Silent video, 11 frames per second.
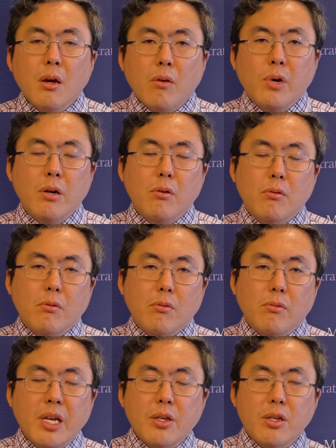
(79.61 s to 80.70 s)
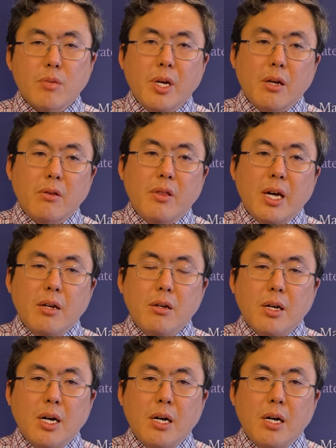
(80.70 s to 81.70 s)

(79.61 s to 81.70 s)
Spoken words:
Well, we suspect that